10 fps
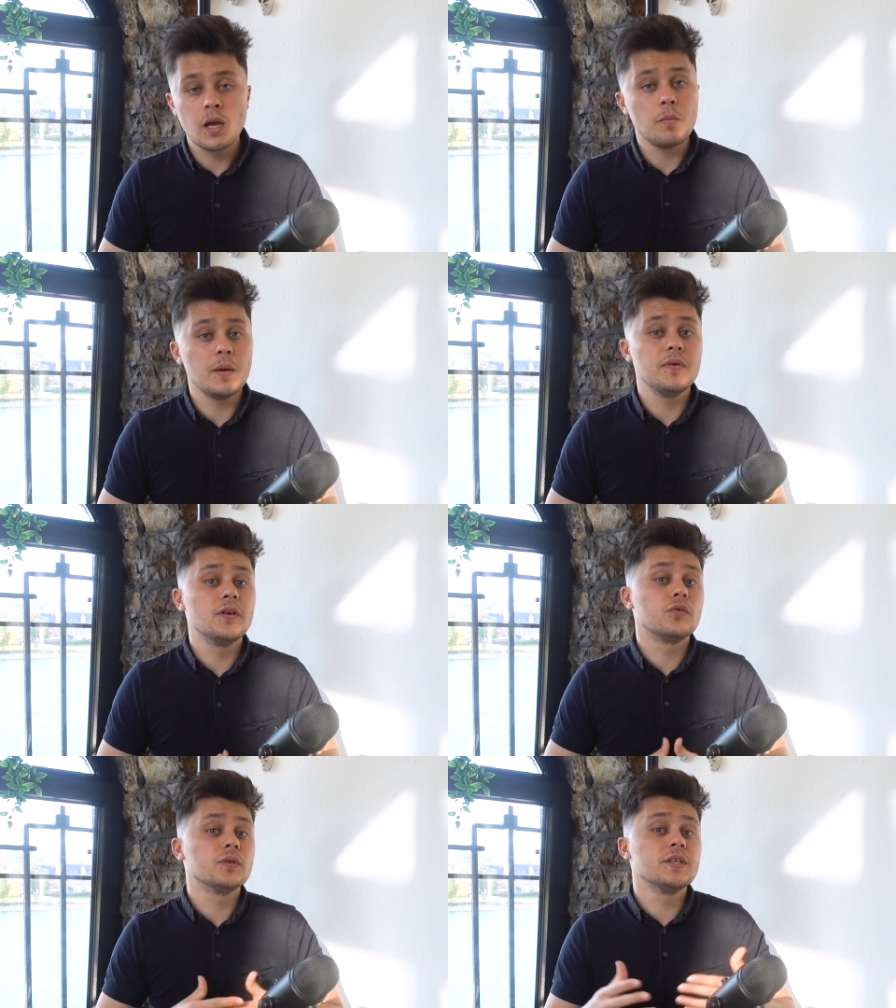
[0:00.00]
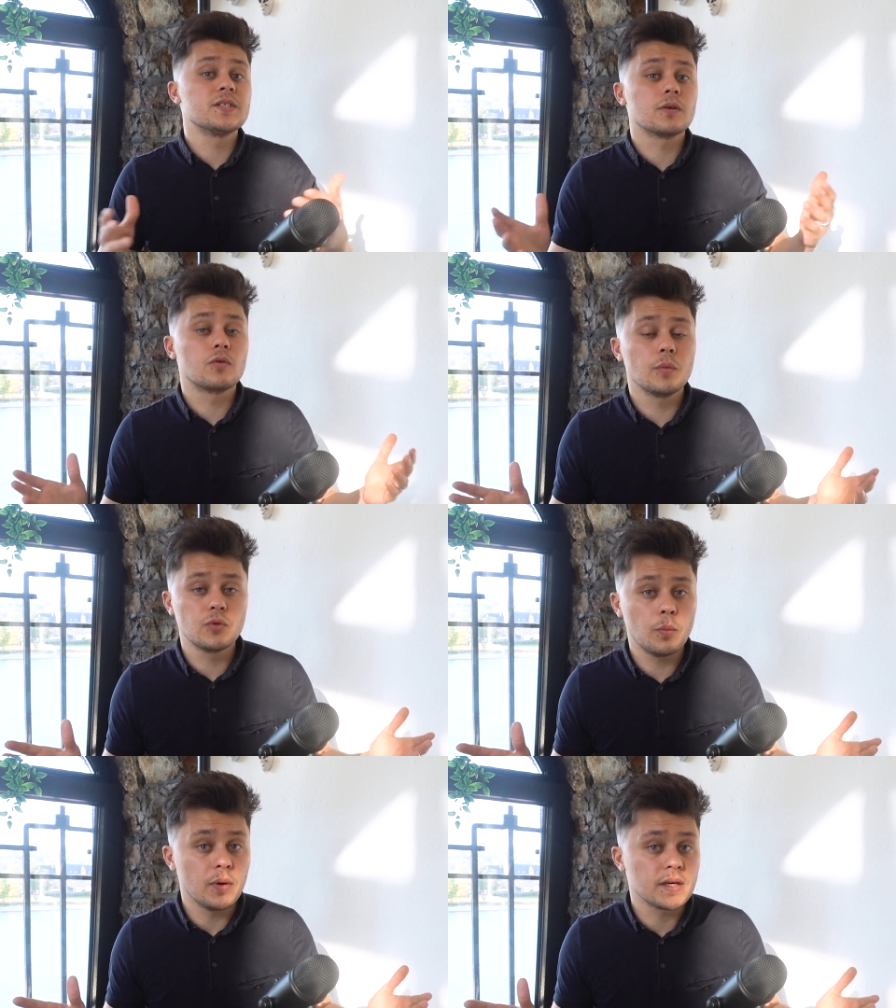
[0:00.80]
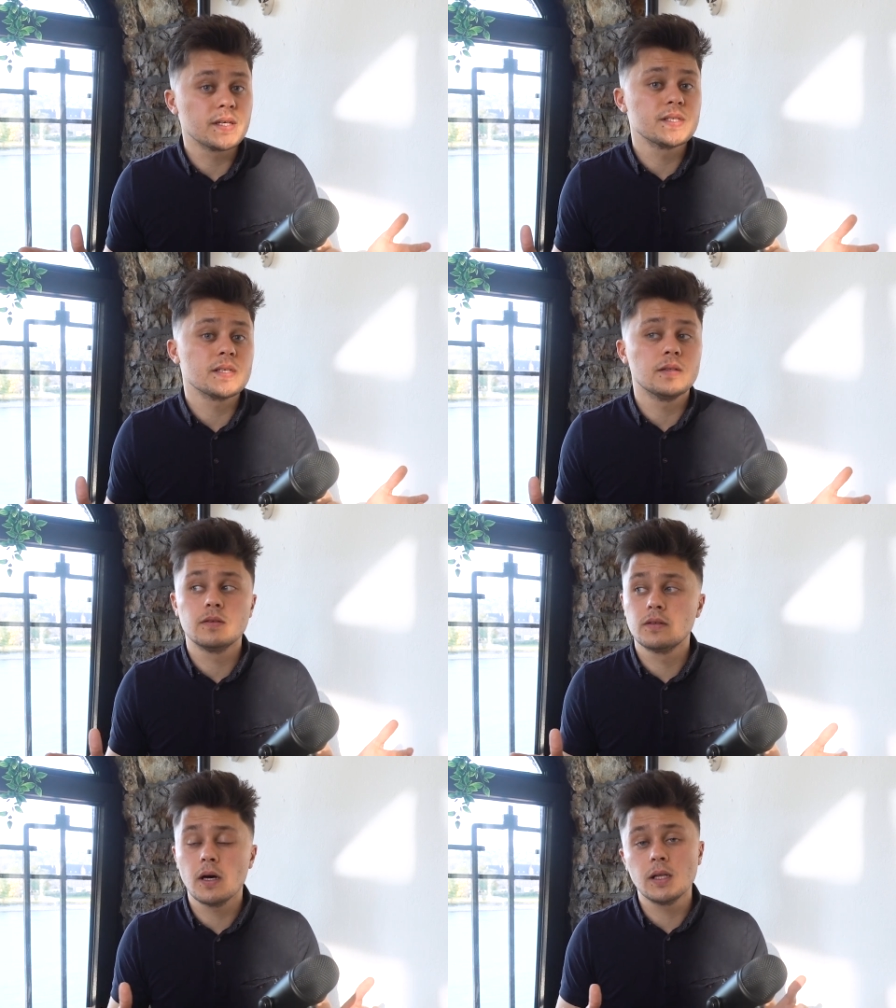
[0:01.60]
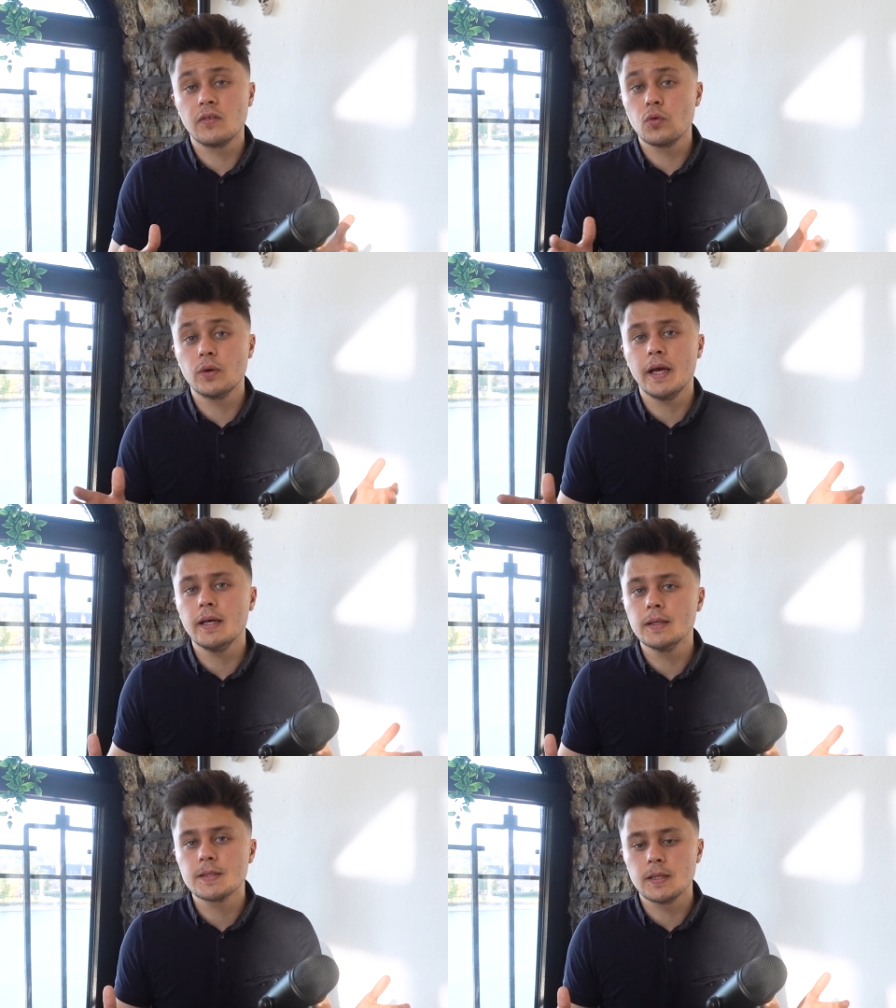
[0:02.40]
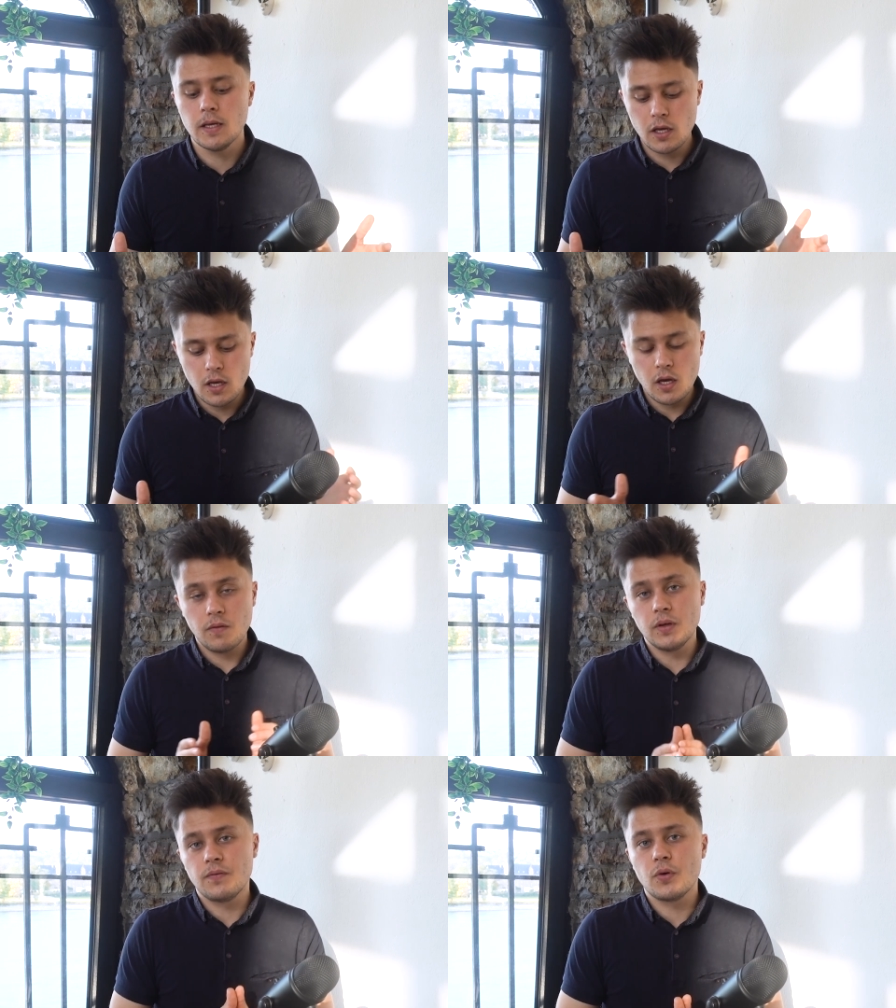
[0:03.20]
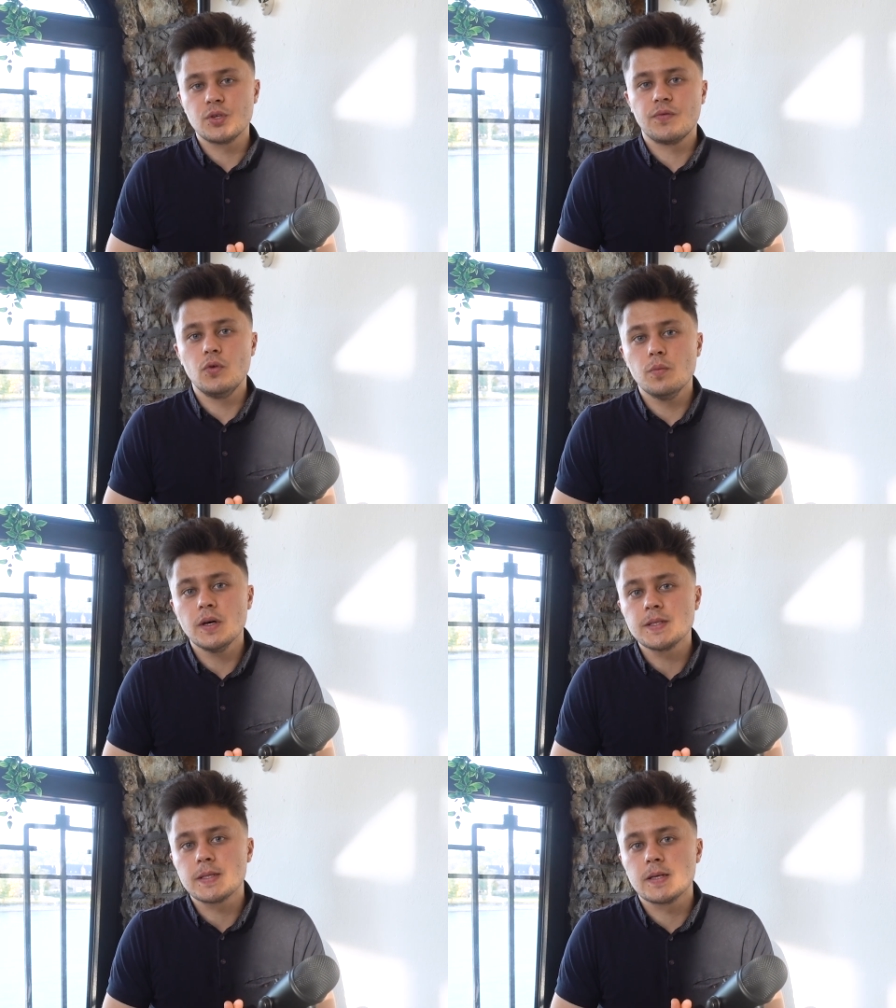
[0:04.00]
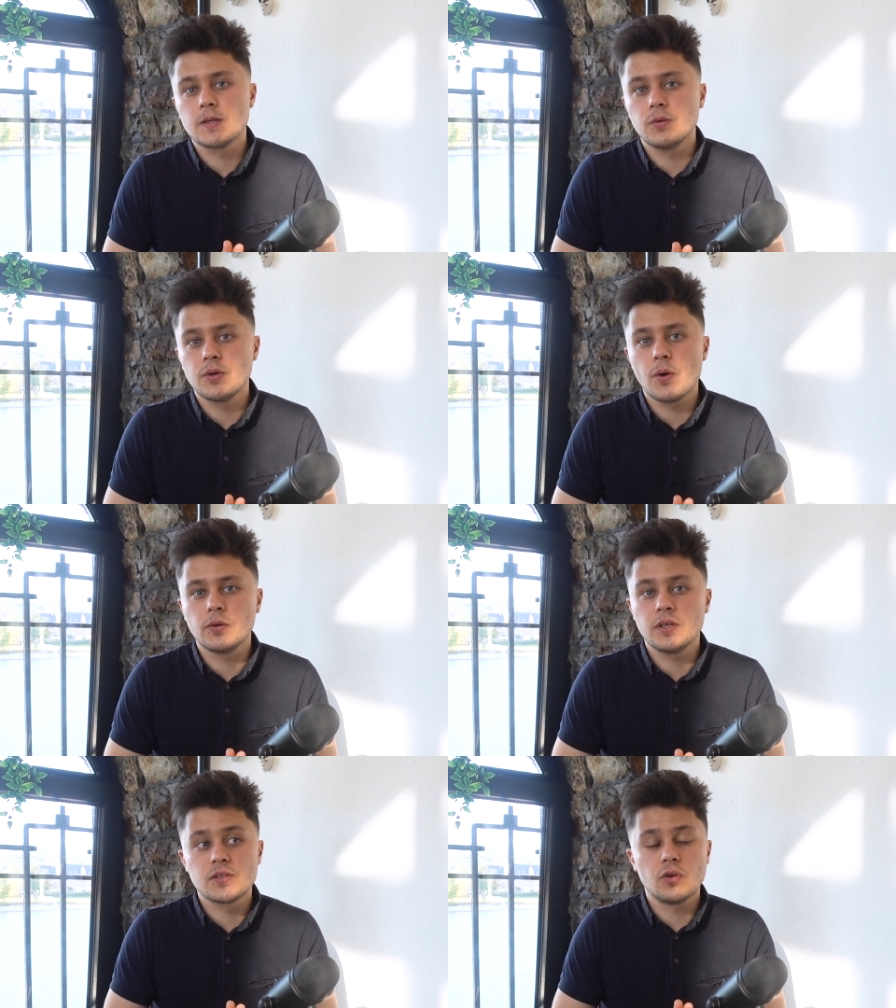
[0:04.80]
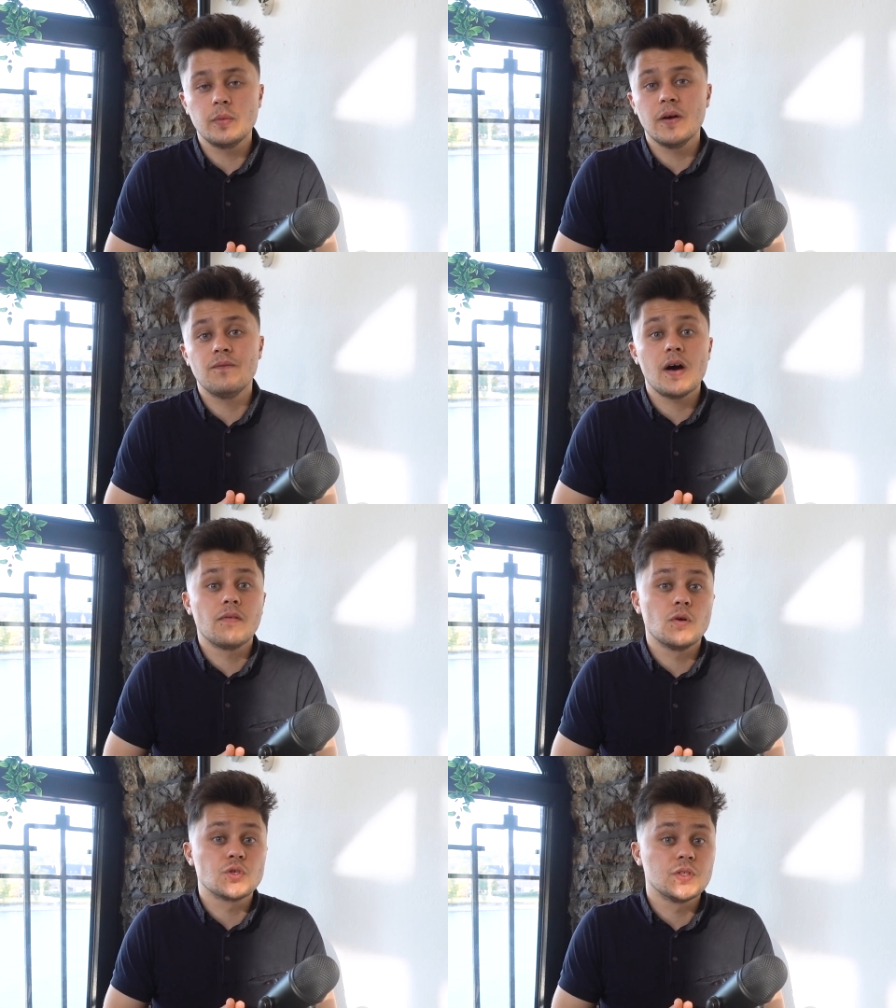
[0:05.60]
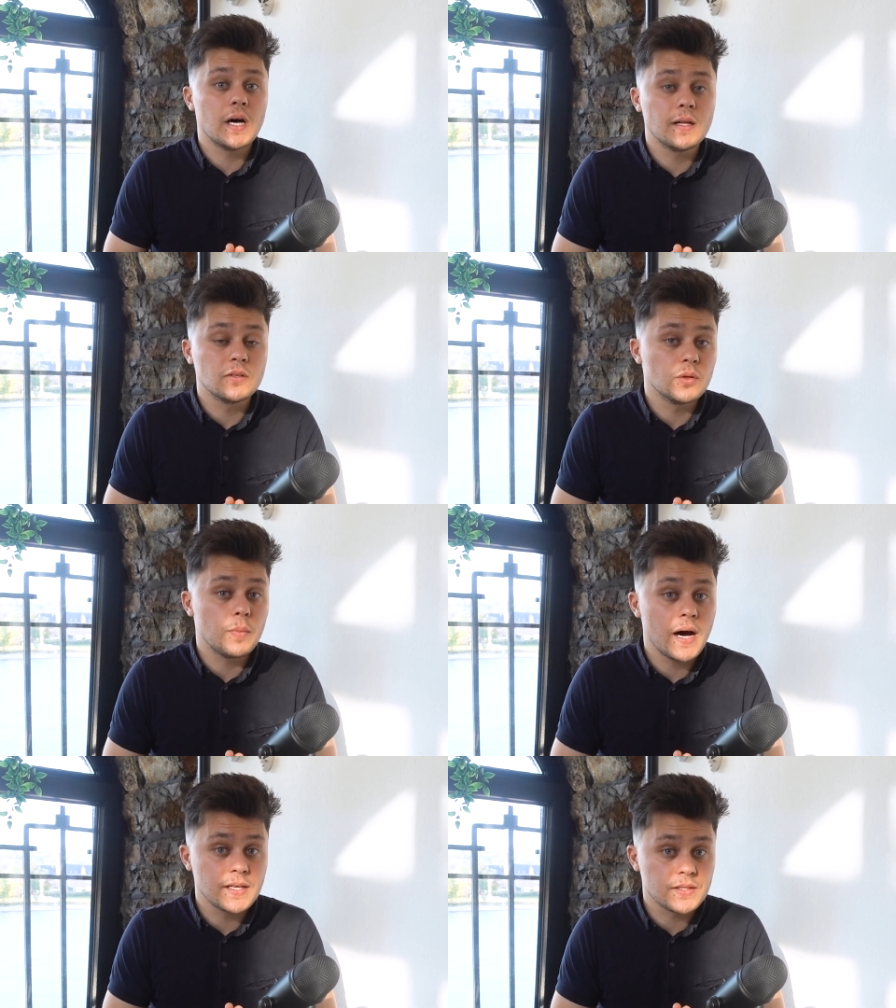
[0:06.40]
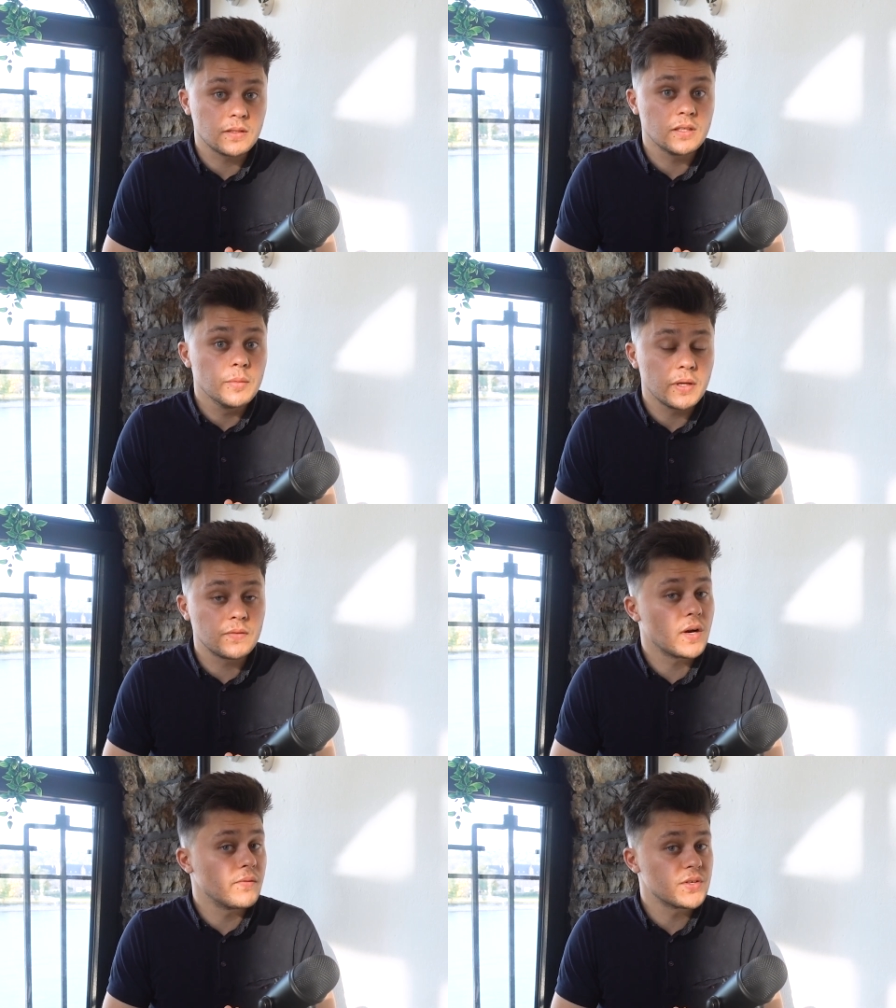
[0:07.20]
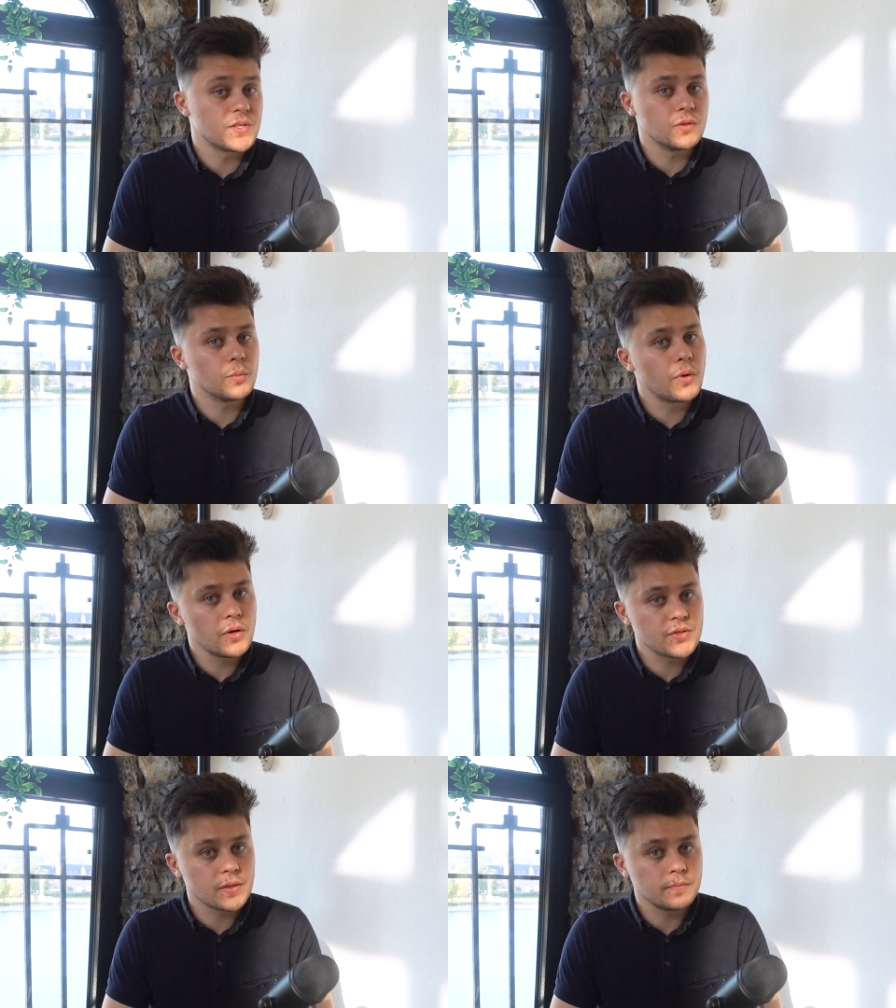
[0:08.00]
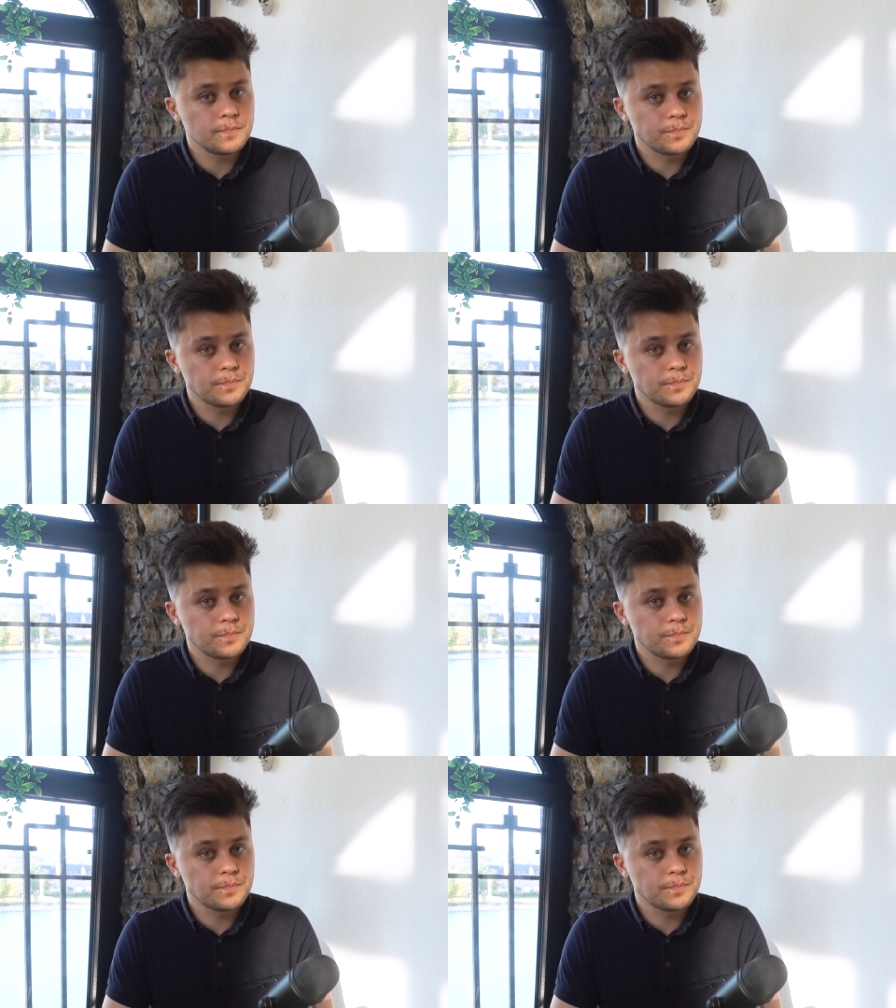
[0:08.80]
Maybe they release the crypto buckets and tell everyone, hey, listen, for the first few months, there's going to be a $500 deposit limit for every single person.